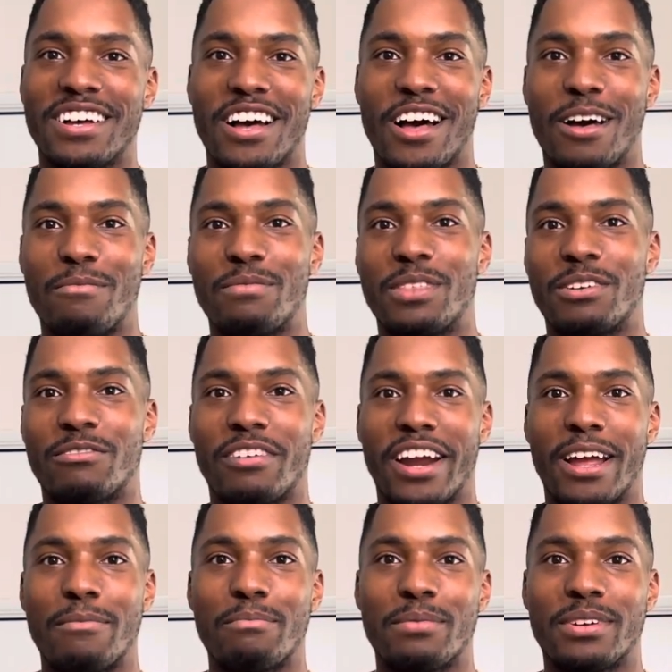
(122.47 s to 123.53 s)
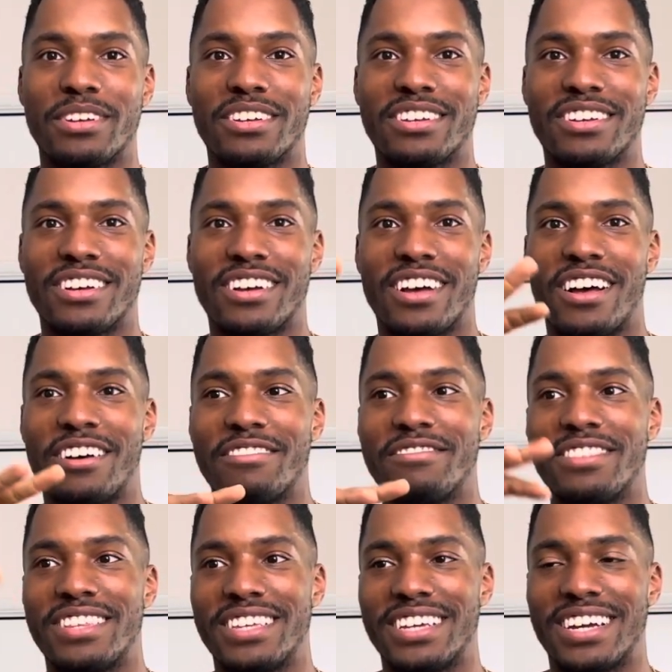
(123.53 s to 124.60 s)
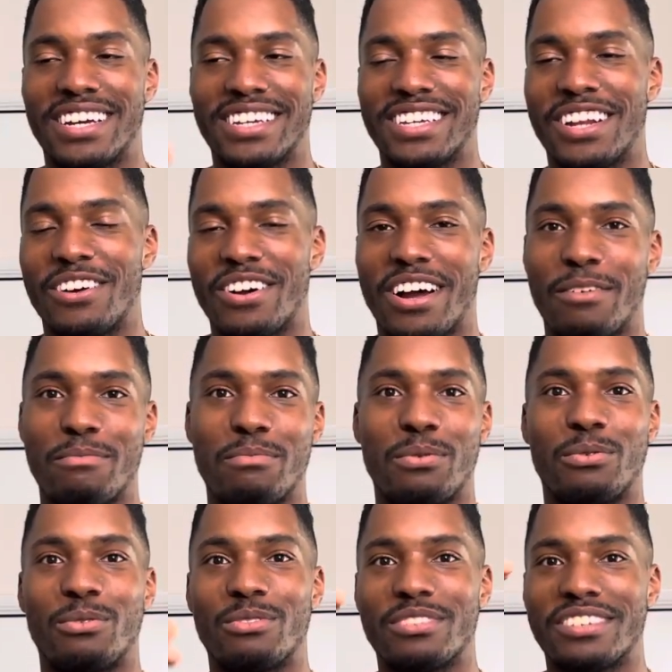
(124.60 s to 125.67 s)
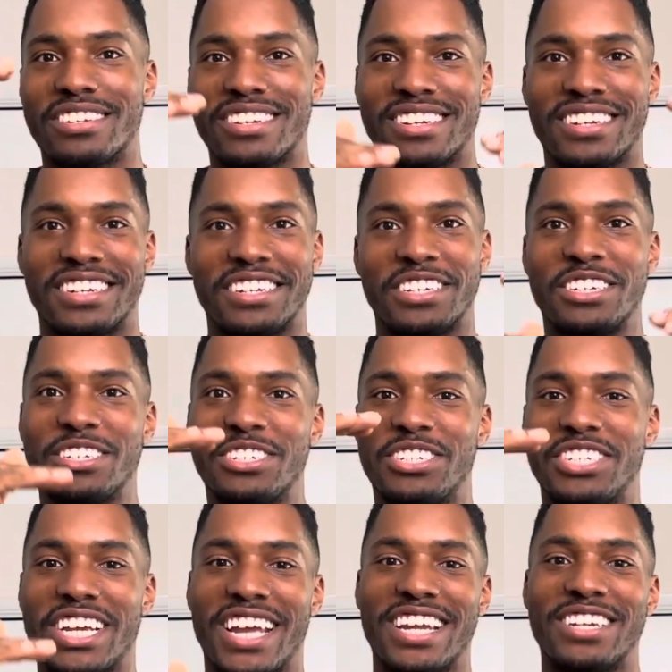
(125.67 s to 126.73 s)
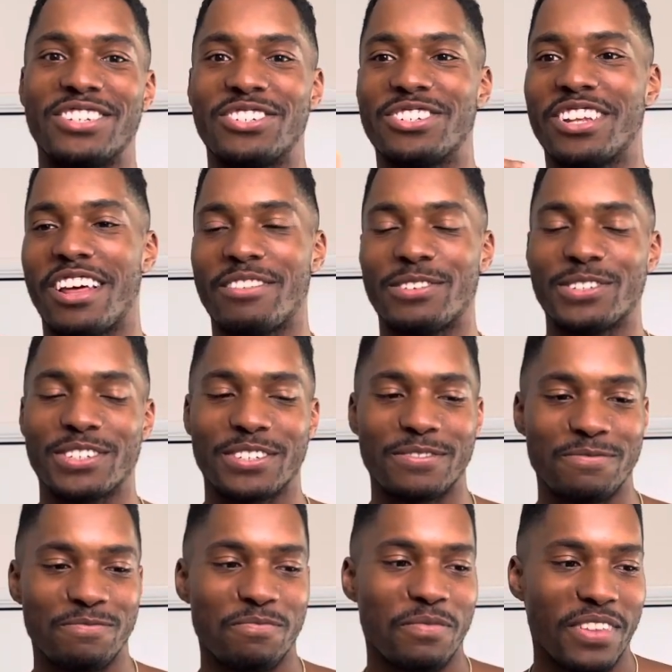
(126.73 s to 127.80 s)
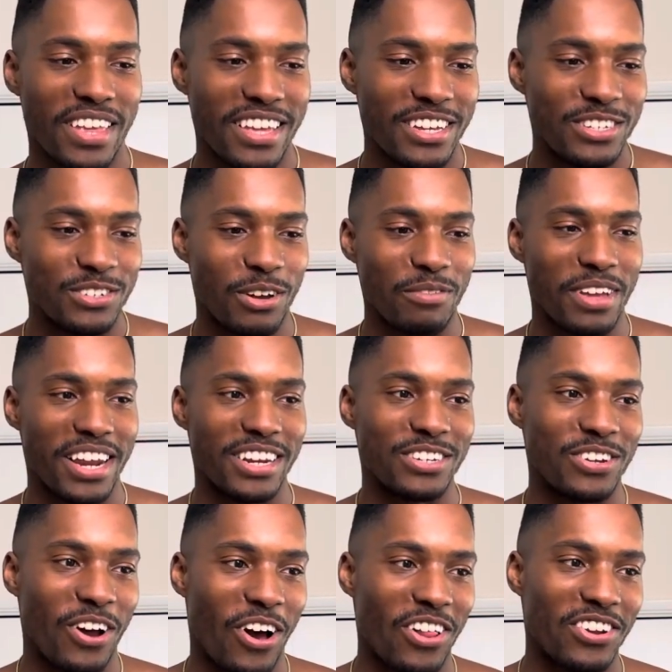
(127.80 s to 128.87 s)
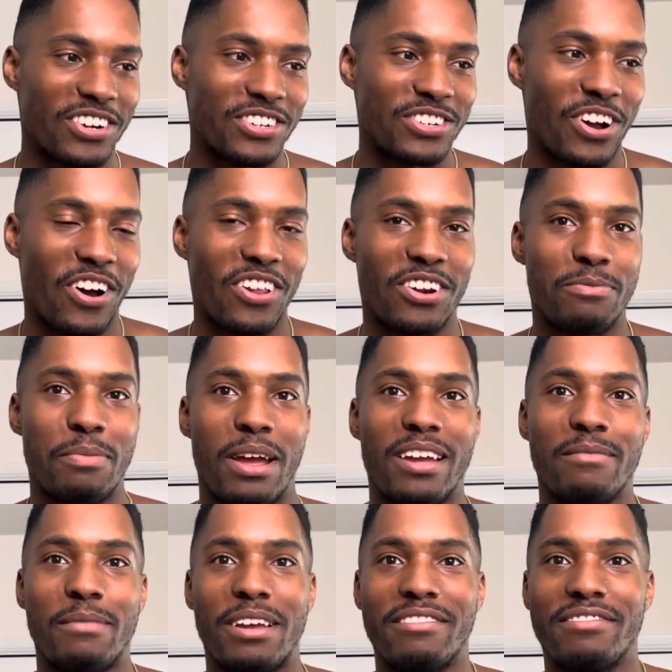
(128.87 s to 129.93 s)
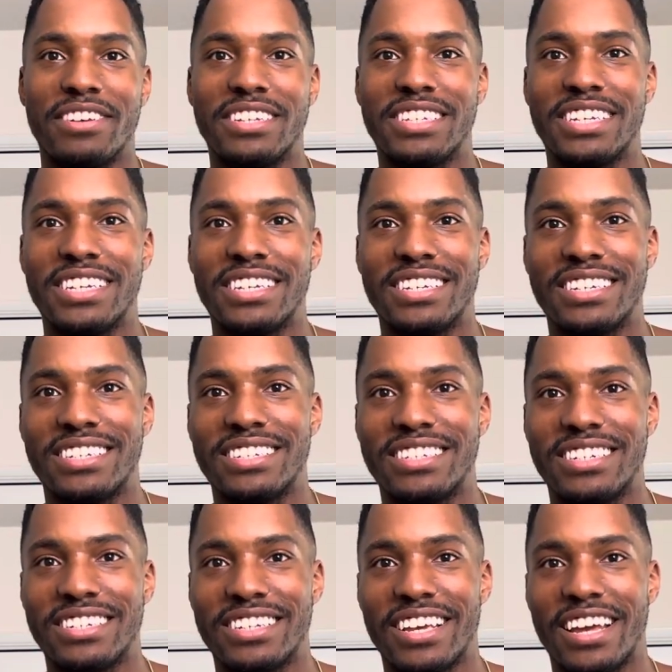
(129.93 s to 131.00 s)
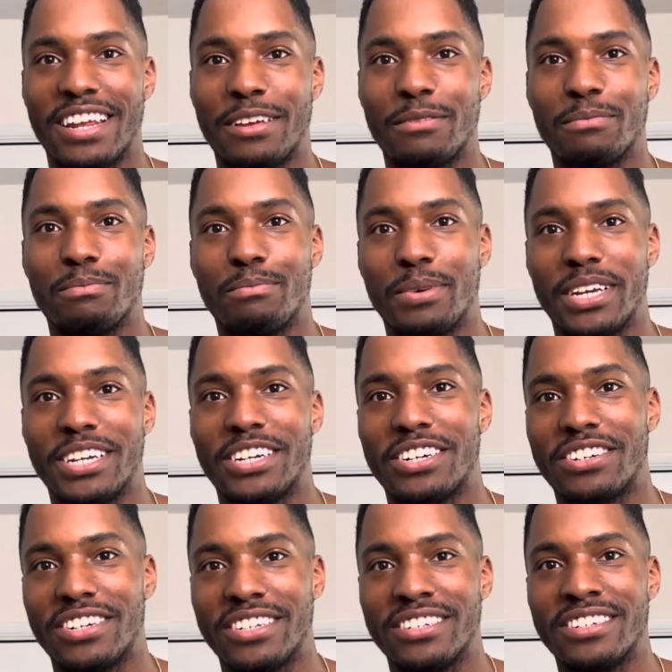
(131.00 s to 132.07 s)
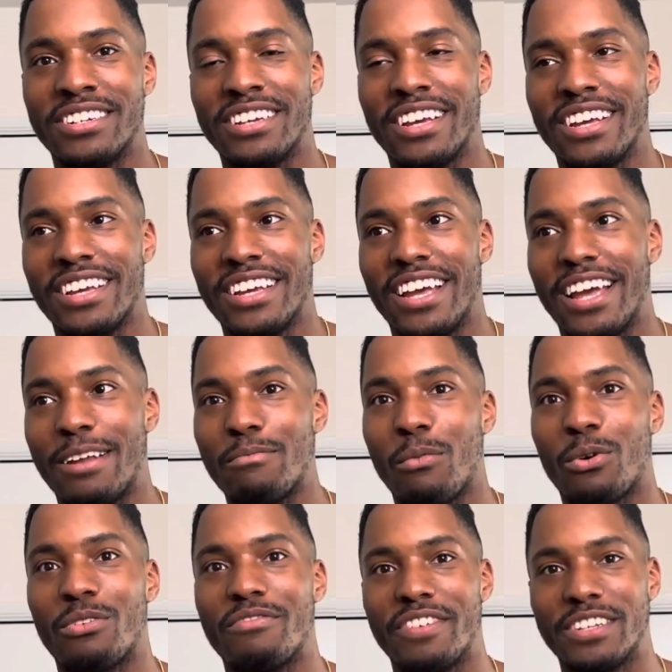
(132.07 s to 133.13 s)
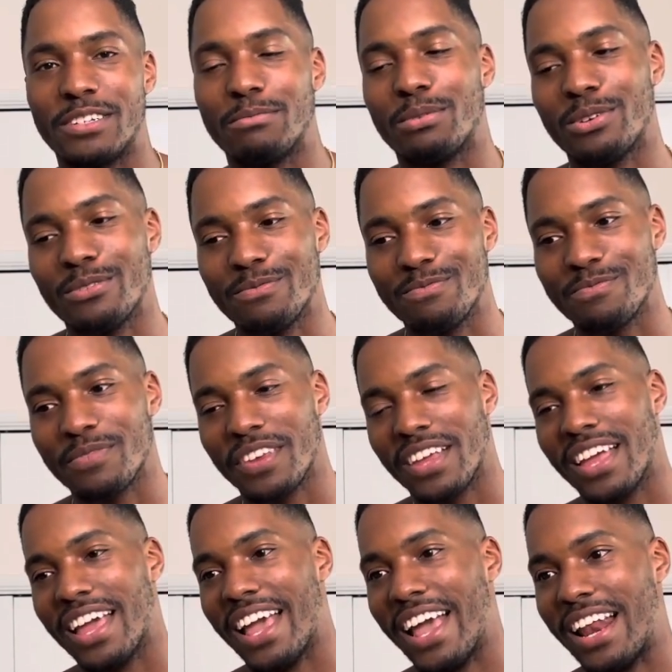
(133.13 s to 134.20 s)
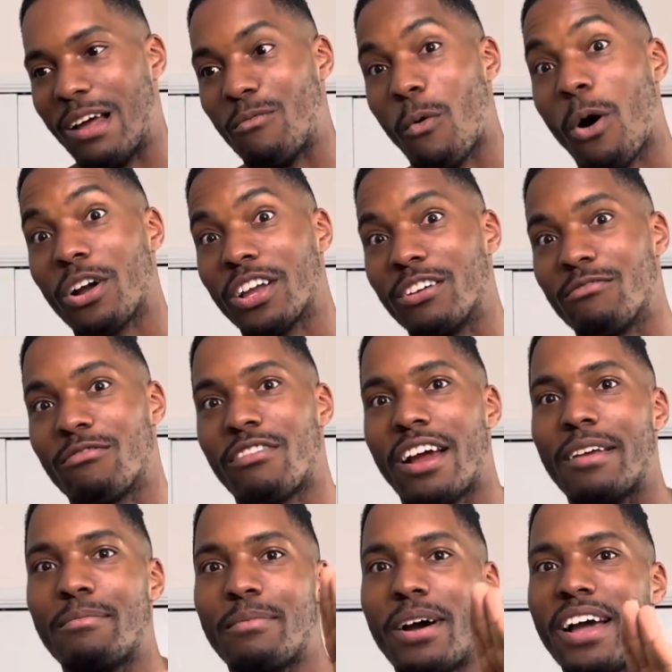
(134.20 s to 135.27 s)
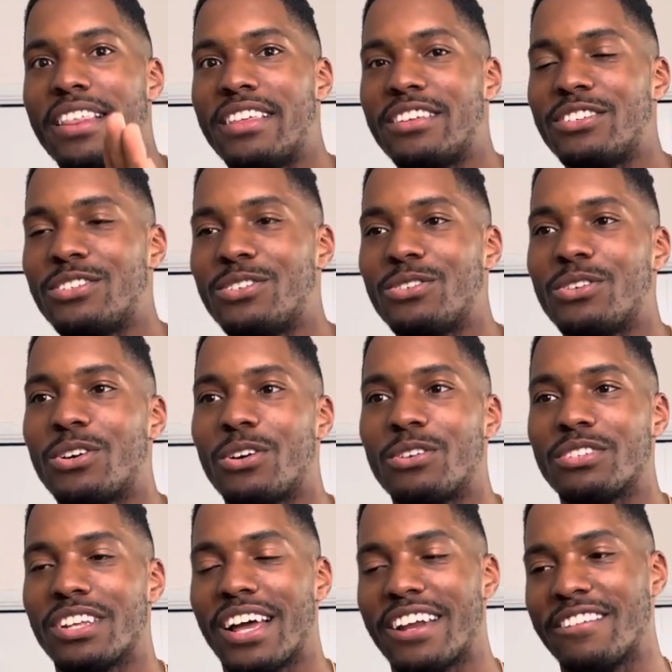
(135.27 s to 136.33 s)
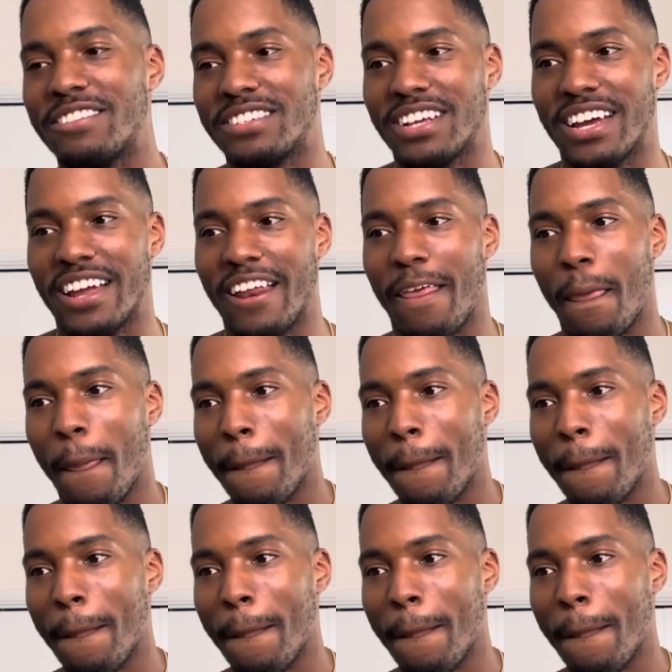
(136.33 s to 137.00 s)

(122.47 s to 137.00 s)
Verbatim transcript: up the ramp of the, uh, you know, how pools change levels. So I'm getting taller and taller. My, my physique is just getting bigger and, and more visible. And I'm walking right by these two girls' line of sight.